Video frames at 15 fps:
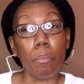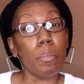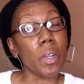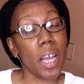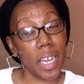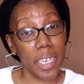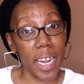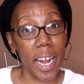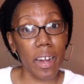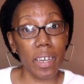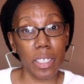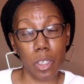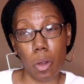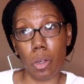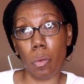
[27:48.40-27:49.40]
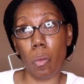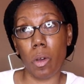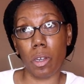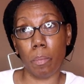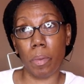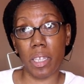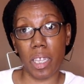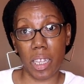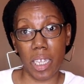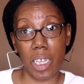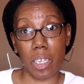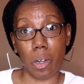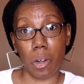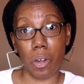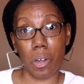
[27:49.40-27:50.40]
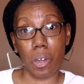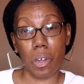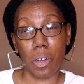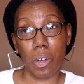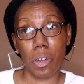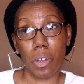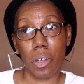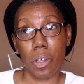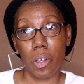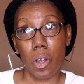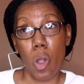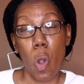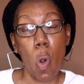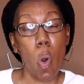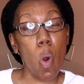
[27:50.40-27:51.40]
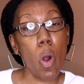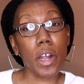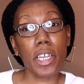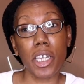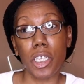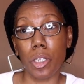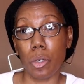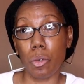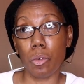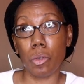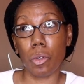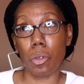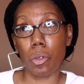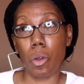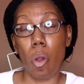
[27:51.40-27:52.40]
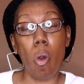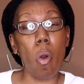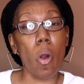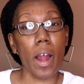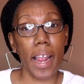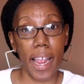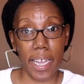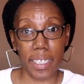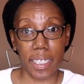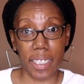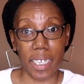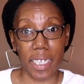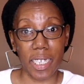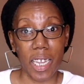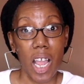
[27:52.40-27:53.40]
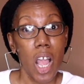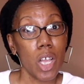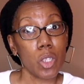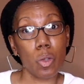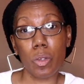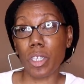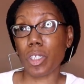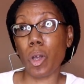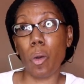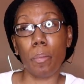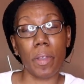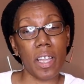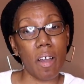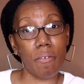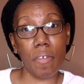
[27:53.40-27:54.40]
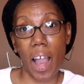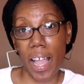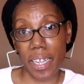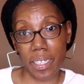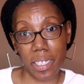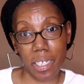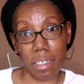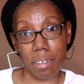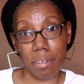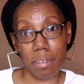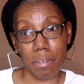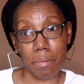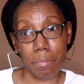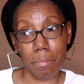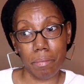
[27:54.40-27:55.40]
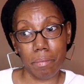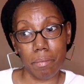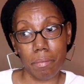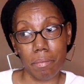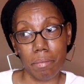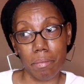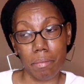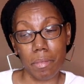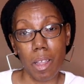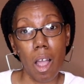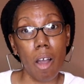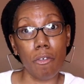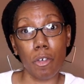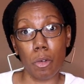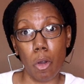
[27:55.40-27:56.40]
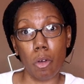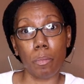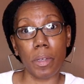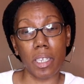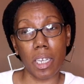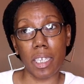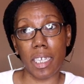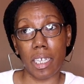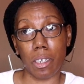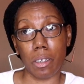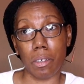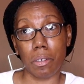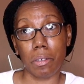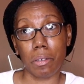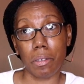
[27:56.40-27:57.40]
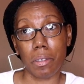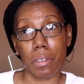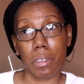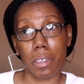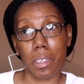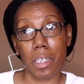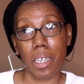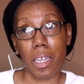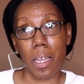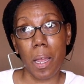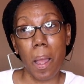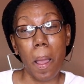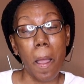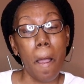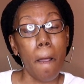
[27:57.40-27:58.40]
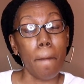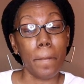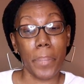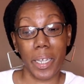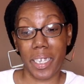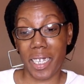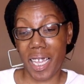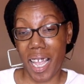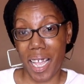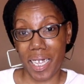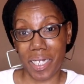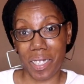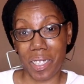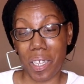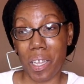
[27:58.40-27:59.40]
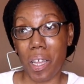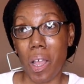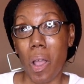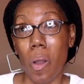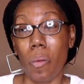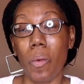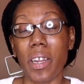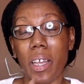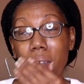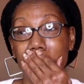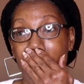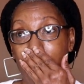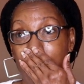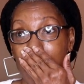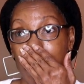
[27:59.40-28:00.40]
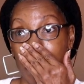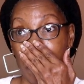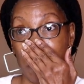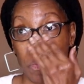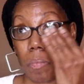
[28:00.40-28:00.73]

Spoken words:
Bloodhair is going to want to be the leader. Or Canute or Heston. So this is going to be a fight of who's going to be the leader. But yes. What else happened?